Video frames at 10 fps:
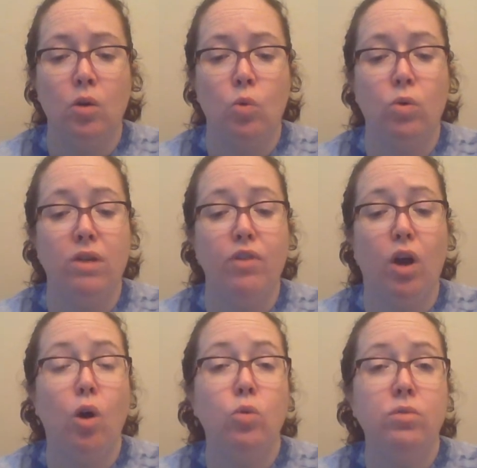One of the
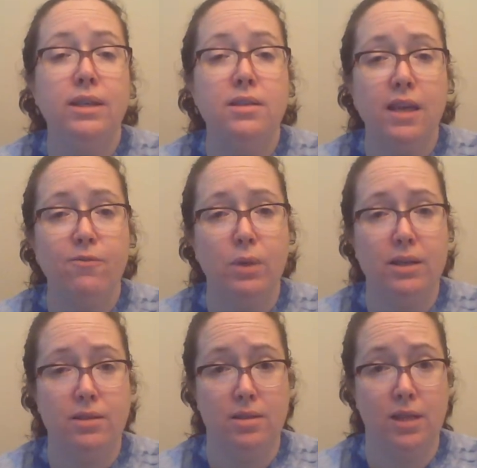only safe
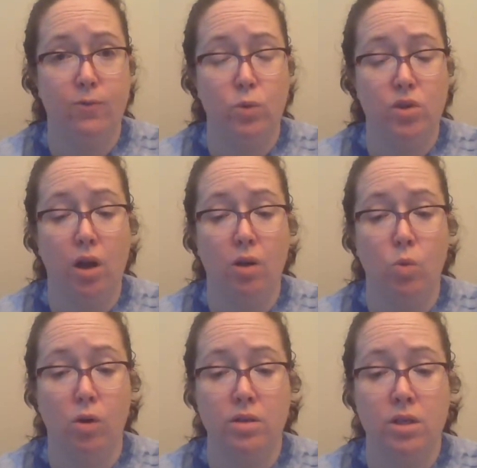places left was
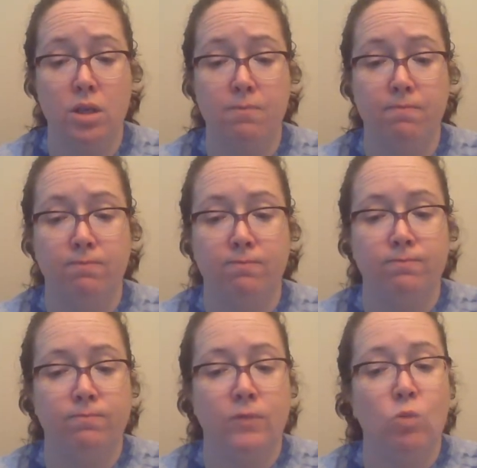Hogwarts.
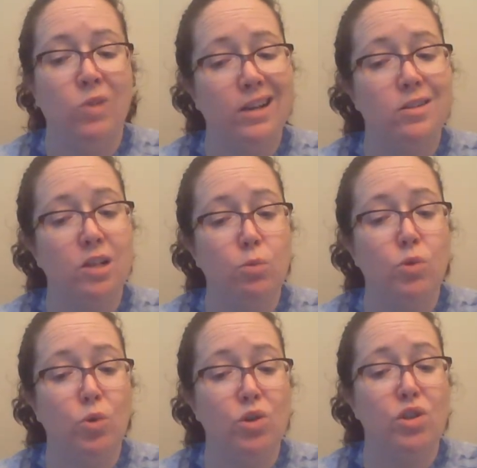Reckon
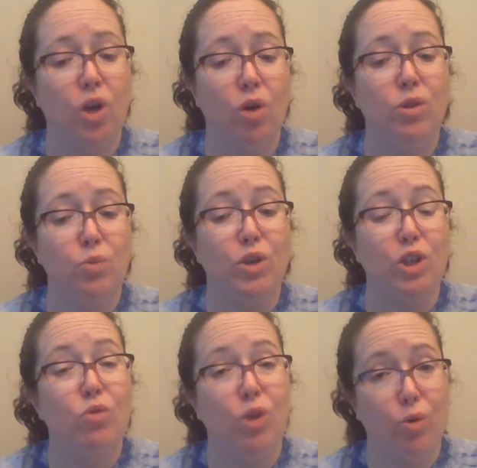Dumbledore's the only one
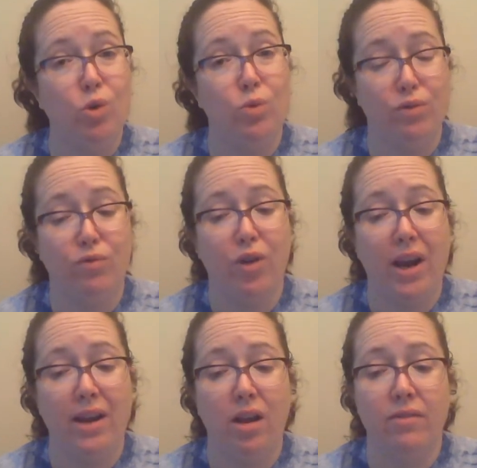you know who was
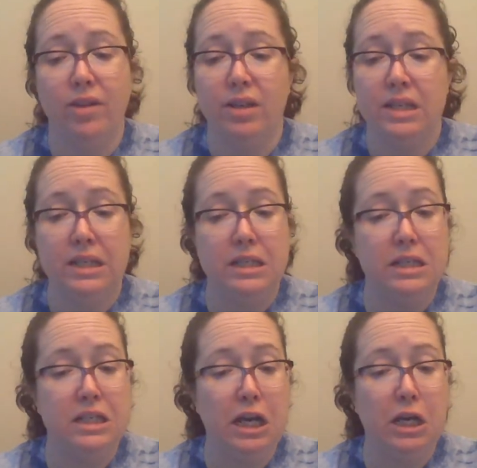afraid of.
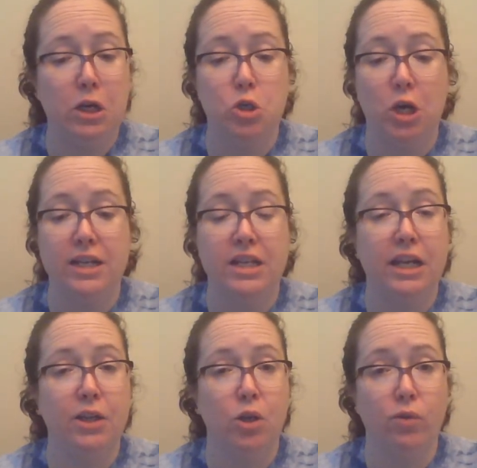Didn't dare try
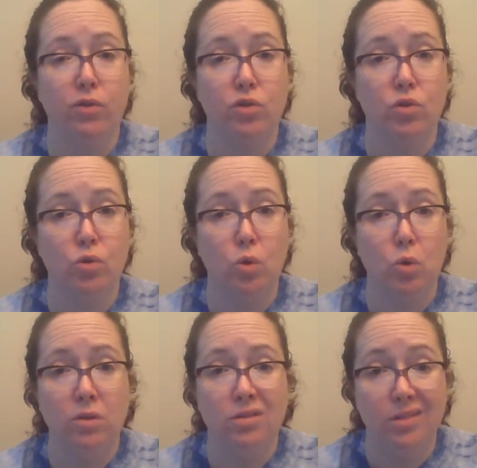taking over the school.
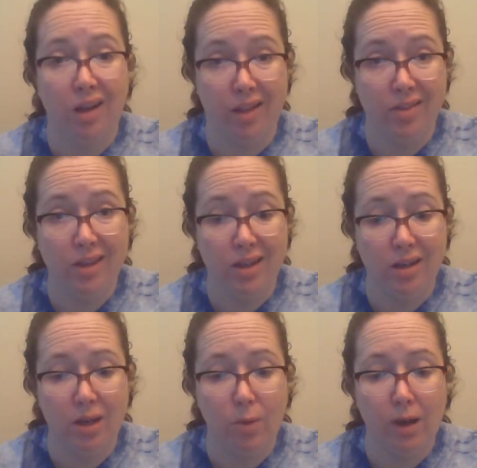Not then,
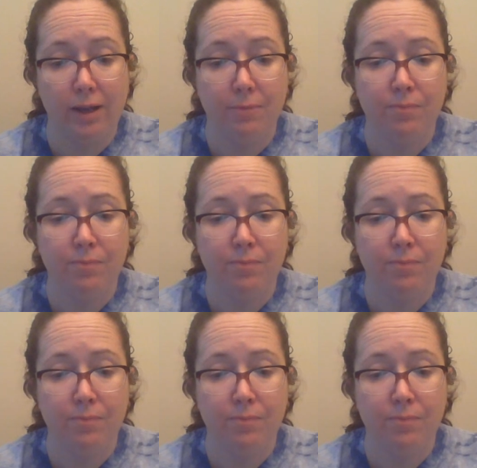anyway.